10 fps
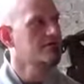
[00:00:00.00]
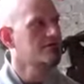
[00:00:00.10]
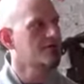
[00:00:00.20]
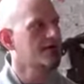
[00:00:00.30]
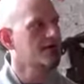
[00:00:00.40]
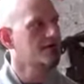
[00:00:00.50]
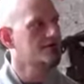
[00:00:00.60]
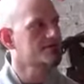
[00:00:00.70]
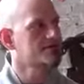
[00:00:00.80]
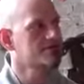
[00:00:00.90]
is what
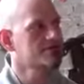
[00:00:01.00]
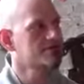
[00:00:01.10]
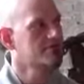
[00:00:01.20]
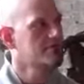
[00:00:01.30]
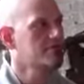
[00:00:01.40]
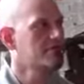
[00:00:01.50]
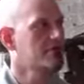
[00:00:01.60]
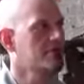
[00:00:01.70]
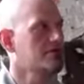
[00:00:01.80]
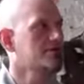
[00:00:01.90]
helps
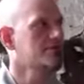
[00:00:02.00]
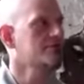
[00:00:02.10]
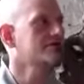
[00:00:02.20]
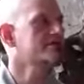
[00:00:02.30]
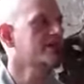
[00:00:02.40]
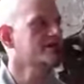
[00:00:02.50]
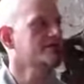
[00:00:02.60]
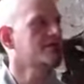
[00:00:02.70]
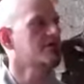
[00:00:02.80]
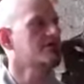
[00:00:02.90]
our truest sense
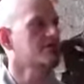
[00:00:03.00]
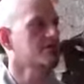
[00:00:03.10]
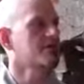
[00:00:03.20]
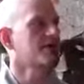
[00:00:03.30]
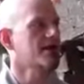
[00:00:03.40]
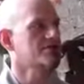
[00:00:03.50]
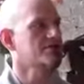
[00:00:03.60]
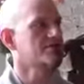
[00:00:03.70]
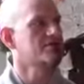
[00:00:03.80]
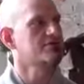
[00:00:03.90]
of love and
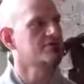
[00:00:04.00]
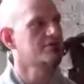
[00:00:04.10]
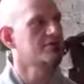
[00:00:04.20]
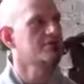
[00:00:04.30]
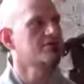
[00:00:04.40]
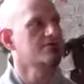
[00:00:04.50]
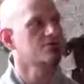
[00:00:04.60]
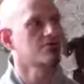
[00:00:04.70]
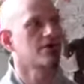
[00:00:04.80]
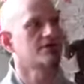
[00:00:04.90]
compassion to
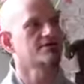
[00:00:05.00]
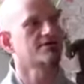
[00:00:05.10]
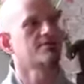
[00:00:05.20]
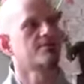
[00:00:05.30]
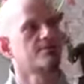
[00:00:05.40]
arise.